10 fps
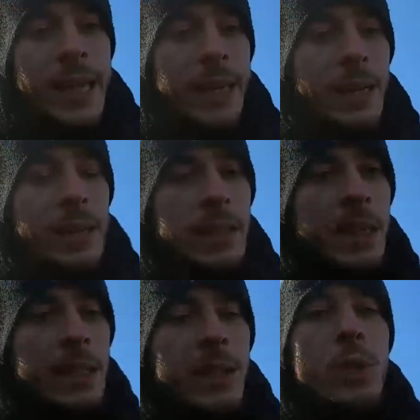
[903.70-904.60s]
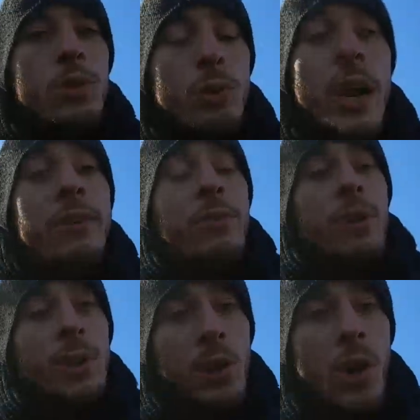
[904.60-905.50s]
That un until you try
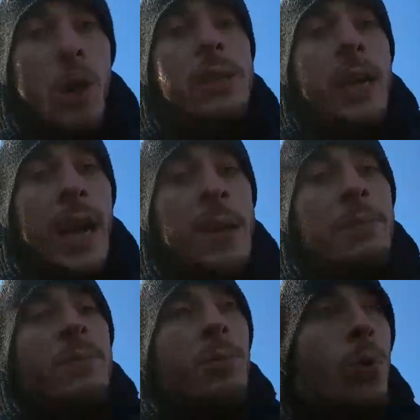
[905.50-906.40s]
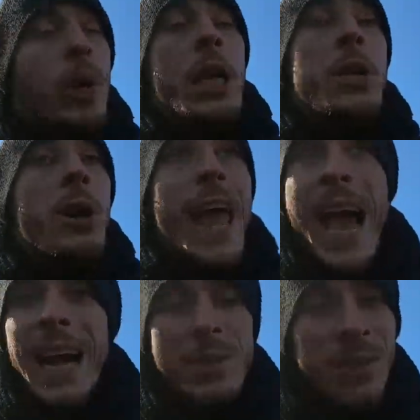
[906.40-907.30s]
for a long time working your
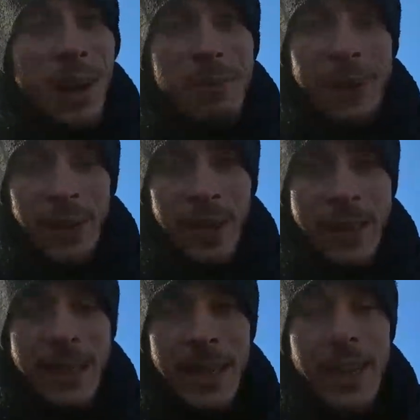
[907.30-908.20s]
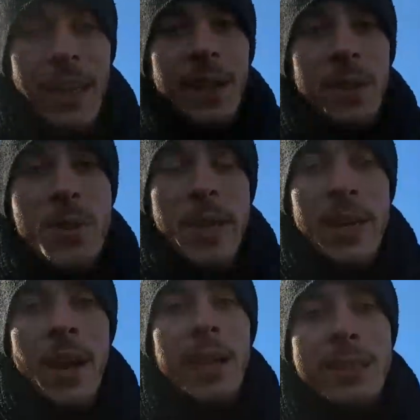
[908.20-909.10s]
ass off like crazy, you
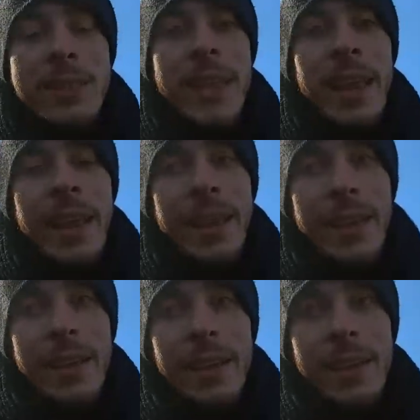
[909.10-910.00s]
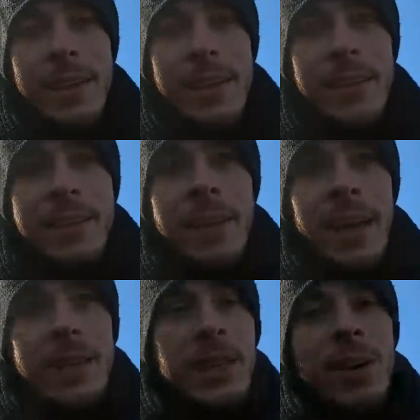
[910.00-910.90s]
cannot say
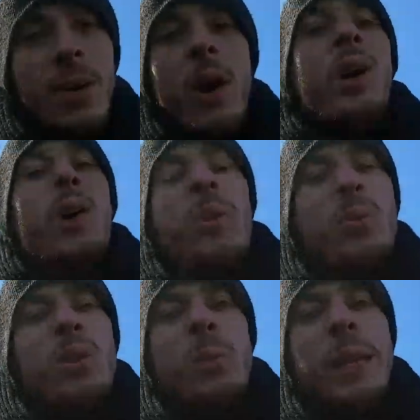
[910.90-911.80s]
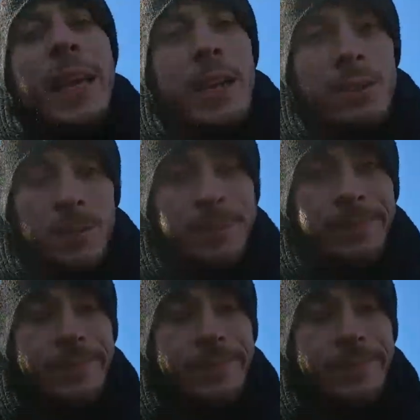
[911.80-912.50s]
that, you know, oh, nobody cares.